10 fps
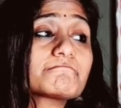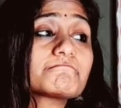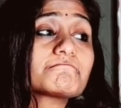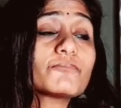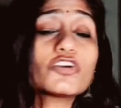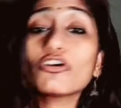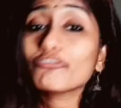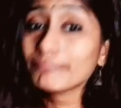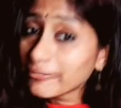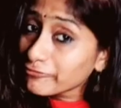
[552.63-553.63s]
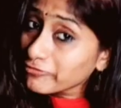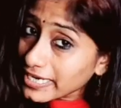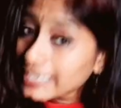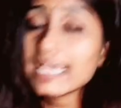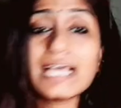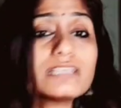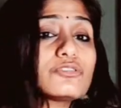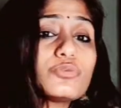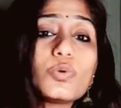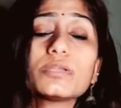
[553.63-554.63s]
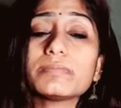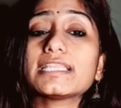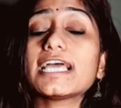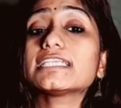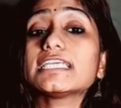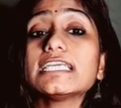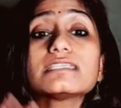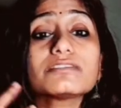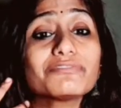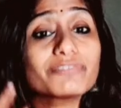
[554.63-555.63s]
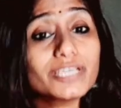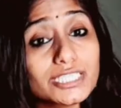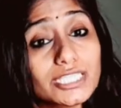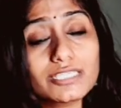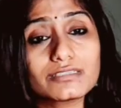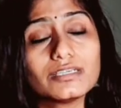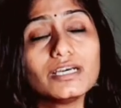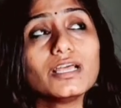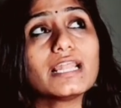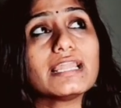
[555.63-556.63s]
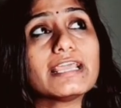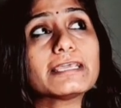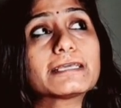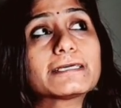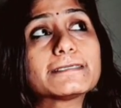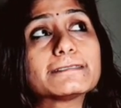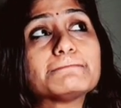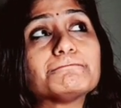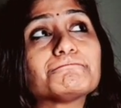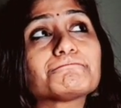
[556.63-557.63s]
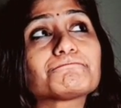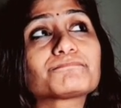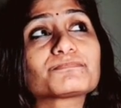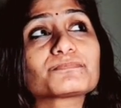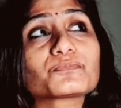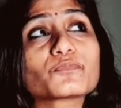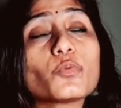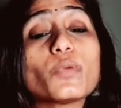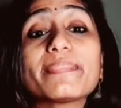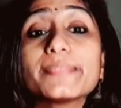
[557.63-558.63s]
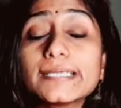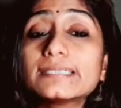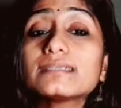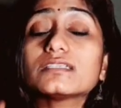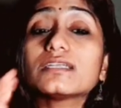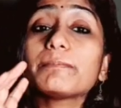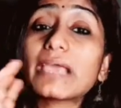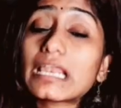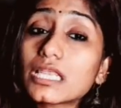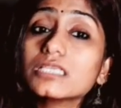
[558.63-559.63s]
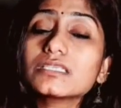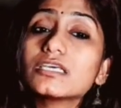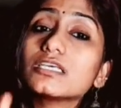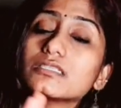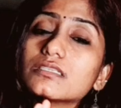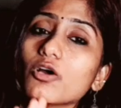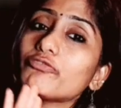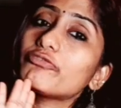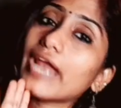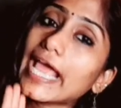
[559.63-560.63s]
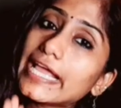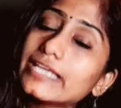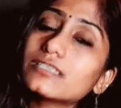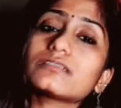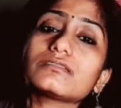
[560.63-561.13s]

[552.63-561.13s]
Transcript: one of my friend has told me that he has a fear, like whether the penis is of right